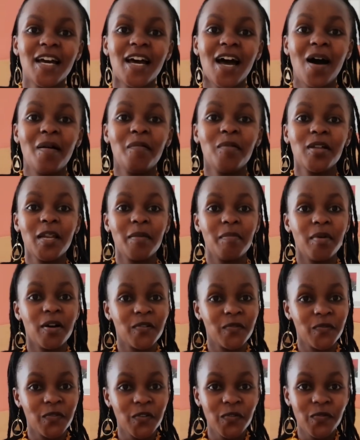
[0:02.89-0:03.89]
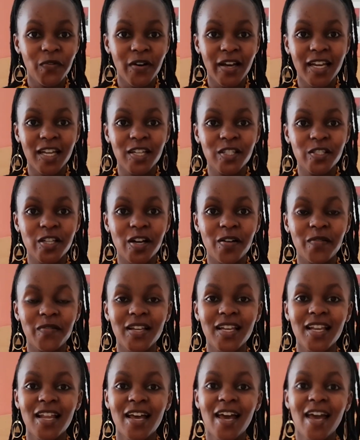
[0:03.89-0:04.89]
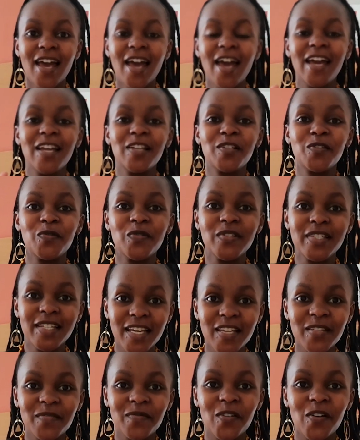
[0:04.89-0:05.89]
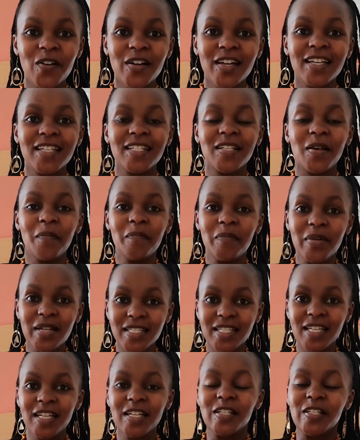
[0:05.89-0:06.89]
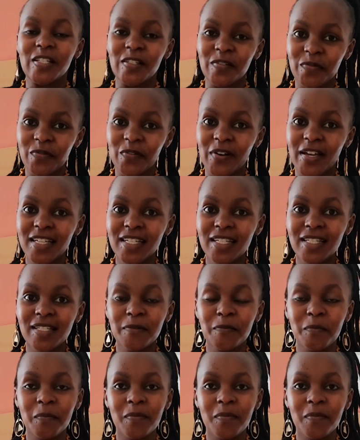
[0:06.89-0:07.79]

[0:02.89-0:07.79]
I'm all about food, fun and travel, and today's vlog is a bit different.